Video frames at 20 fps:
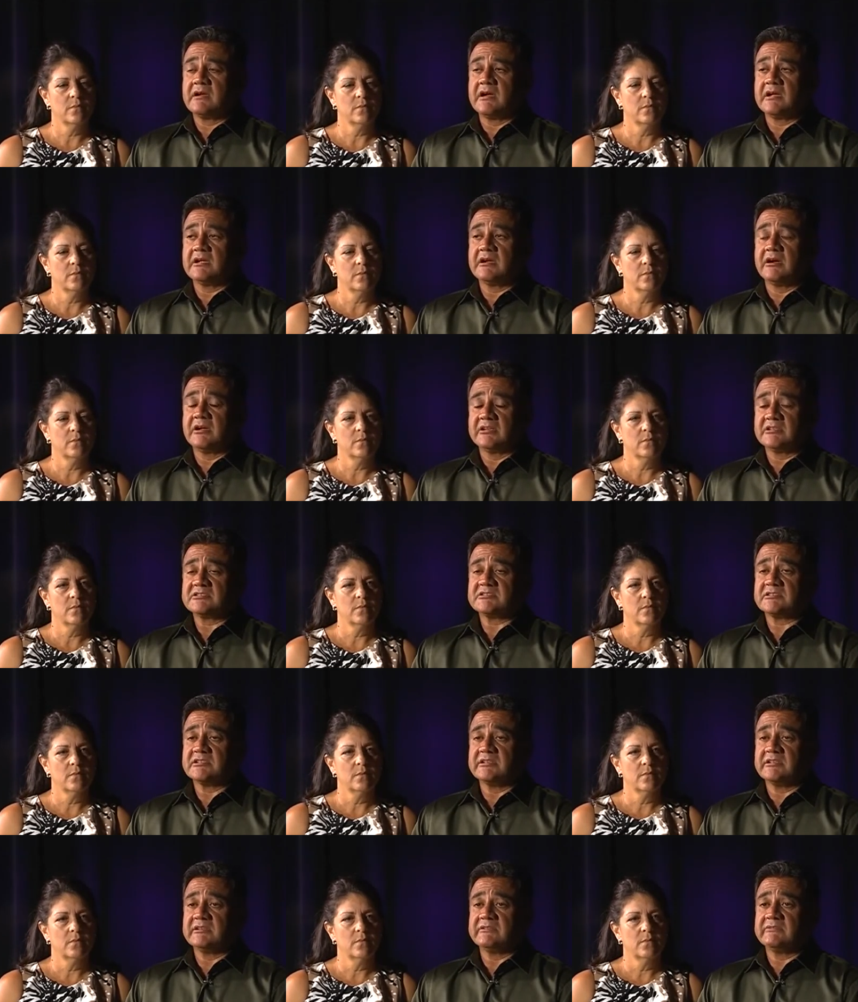Speaker 1: I
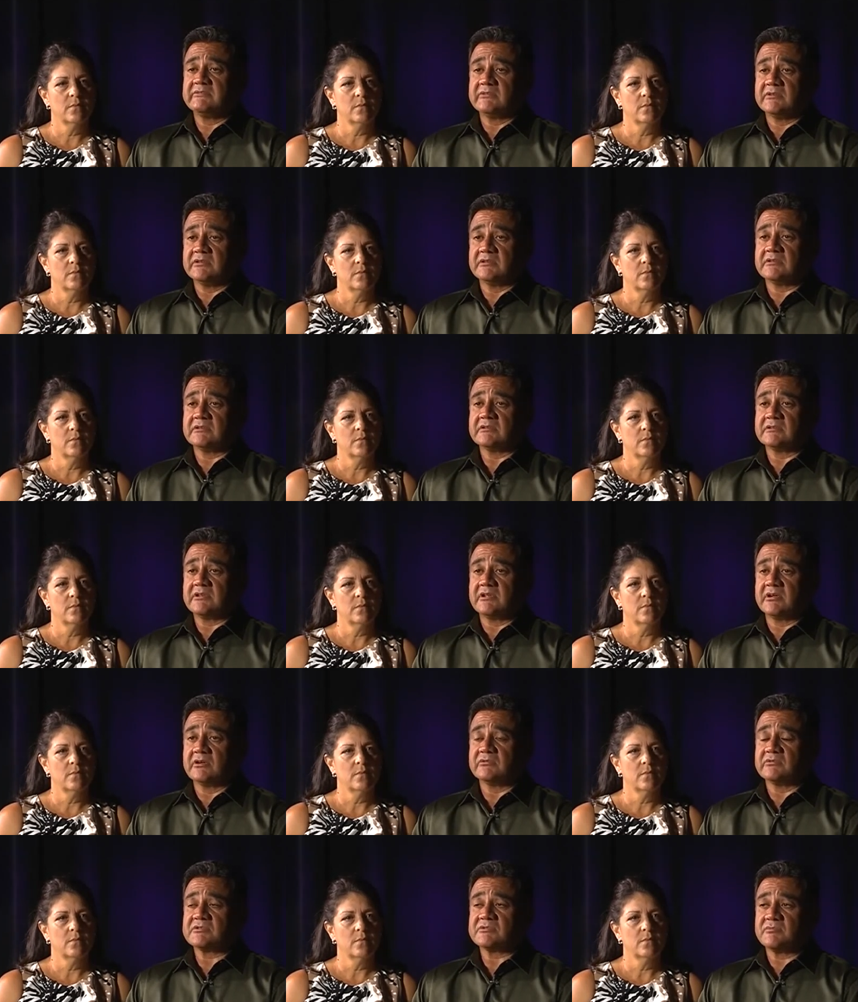honestly feel
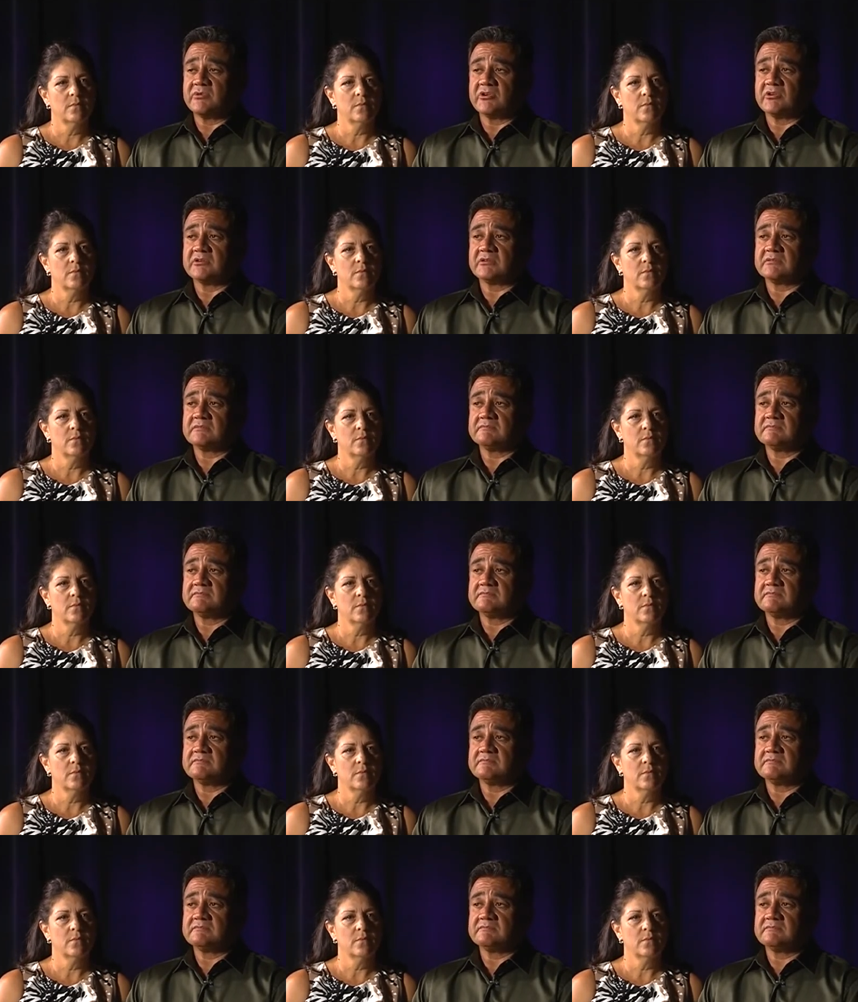Tera was murdered.